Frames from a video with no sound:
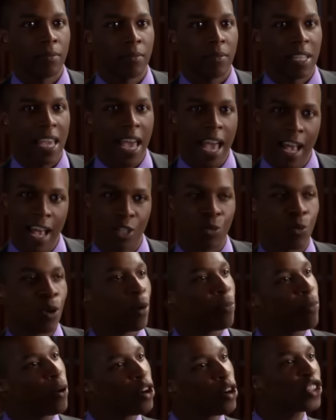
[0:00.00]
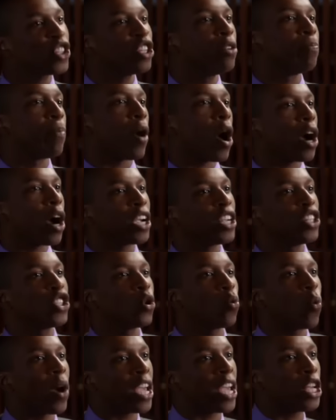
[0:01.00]
Yes, when a person bargains
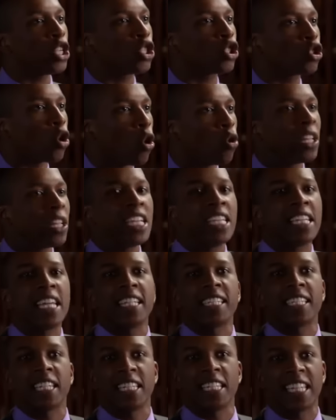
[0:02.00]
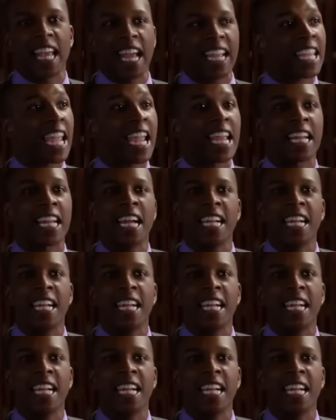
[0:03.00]
away his soul, he gets a decade,